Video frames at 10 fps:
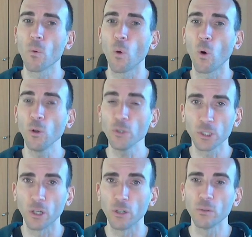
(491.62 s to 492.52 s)

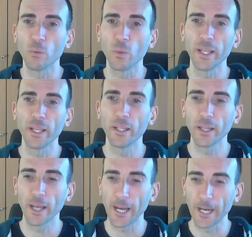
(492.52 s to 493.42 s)
Also,
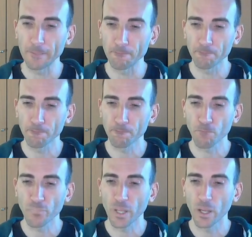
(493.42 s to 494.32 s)
we
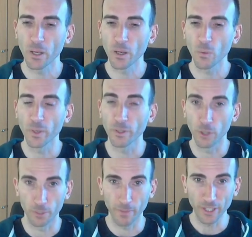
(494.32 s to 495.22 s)

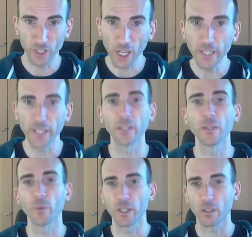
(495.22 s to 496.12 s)
learned about chunking,
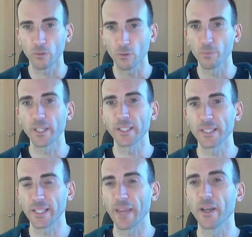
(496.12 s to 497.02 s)
that we can group things
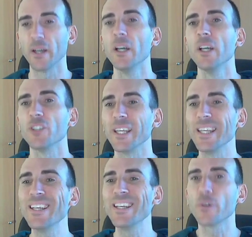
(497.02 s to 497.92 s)
together to
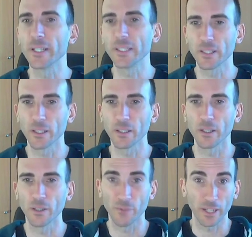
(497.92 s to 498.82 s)
increase
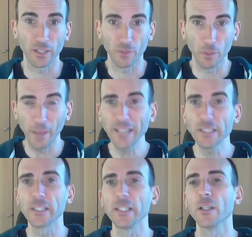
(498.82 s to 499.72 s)
the effective
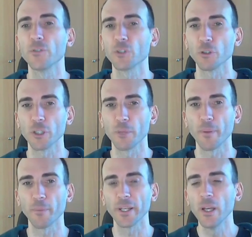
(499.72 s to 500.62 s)
capacity of short-term
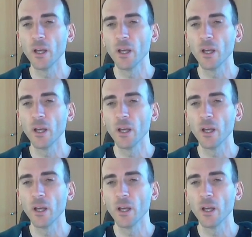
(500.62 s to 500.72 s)
memory.